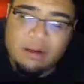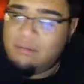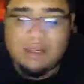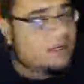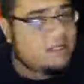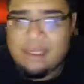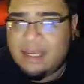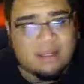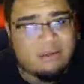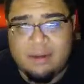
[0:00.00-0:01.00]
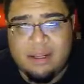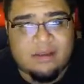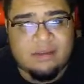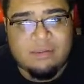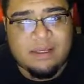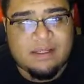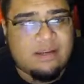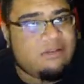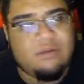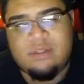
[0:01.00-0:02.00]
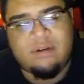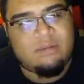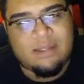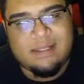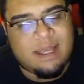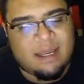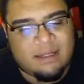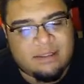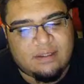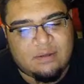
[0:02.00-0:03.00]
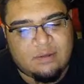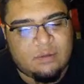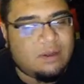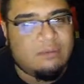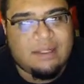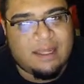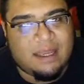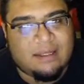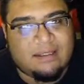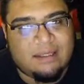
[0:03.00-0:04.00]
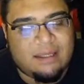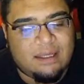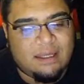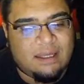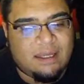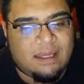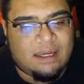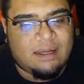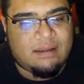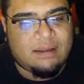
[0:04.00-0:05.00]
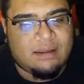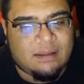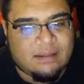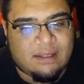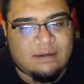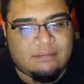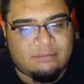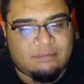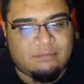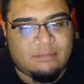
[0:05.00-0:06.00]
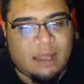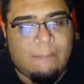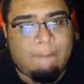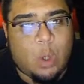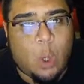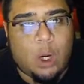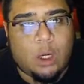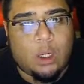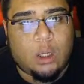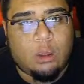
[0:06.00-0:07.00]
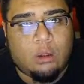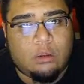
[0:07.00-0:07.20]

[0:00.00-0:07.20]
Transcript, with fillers: But I'm not going to tag anybody else because everyone's already been tagged. Who could be tagged? And like I said, I'm bored.